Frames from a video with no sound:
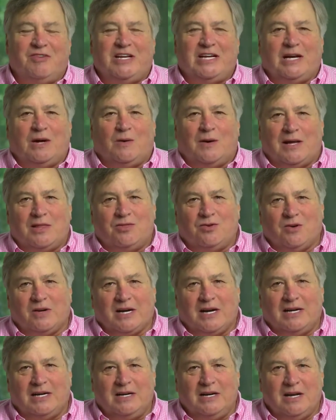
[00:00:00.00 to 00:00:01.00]
video, I
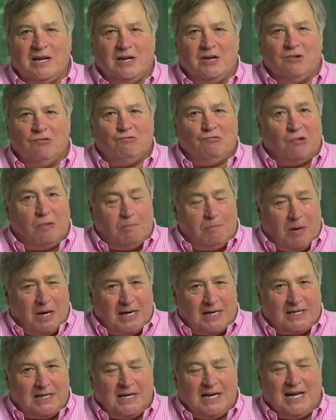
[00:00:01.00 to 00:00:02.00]
thought I'd
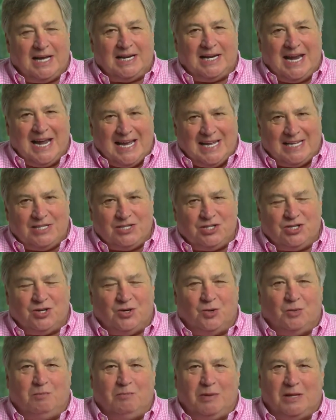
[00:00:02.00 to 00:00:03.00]
rebut and add
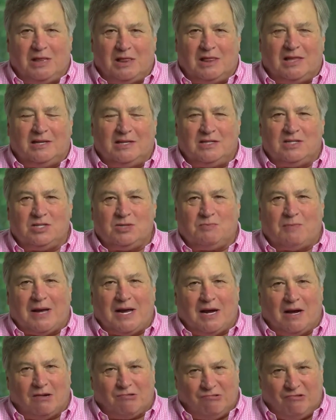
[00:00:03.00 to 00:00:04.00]
to Bill Clinton's
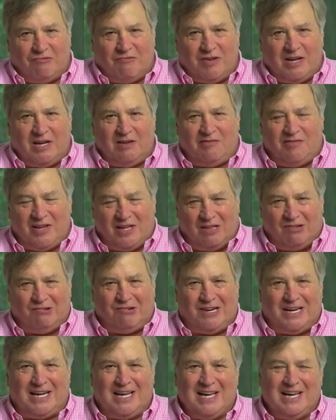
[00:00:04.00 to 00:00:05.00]
biography of
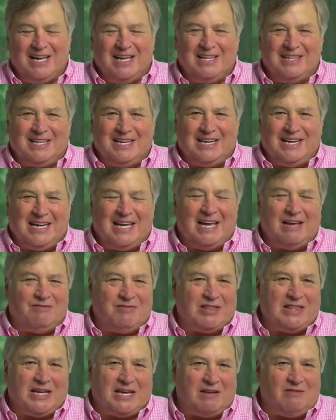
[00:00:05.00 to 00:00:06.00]
Hillary that he
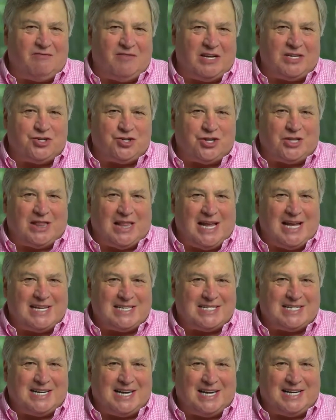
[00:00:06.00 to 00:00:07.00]
gave at the convention
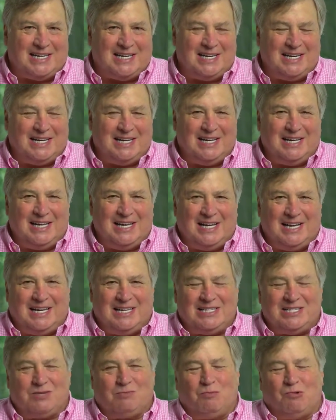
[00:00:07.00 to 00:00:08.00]
last night.
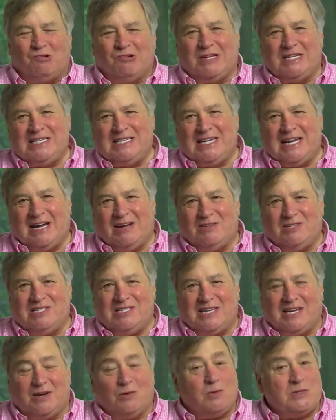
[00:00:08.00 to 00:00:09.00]
As Maureen Dowd
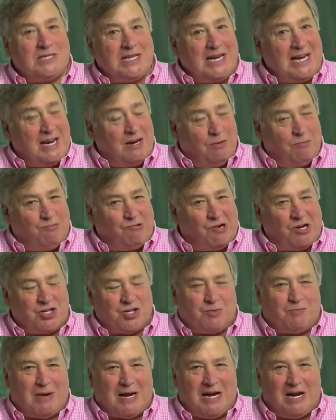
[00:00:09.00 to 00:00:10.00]
said, it was an
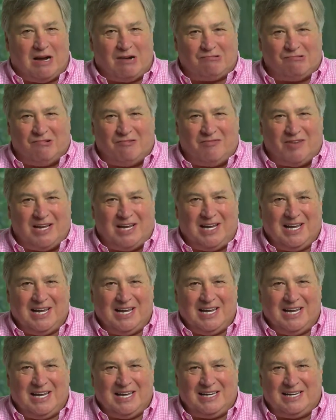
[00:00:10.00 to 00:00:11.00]
airbrushed biography,
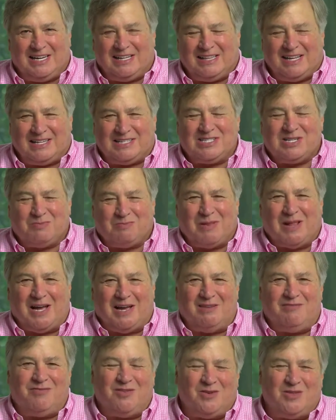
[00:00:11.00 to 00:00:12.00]
and I'd like to
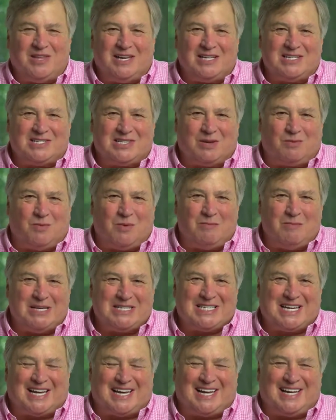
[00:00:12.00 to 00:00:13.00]
supply a few things that were
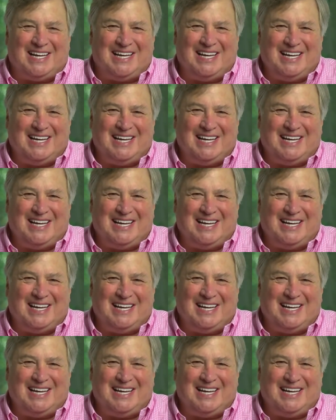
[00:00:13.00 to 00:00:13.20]
missing.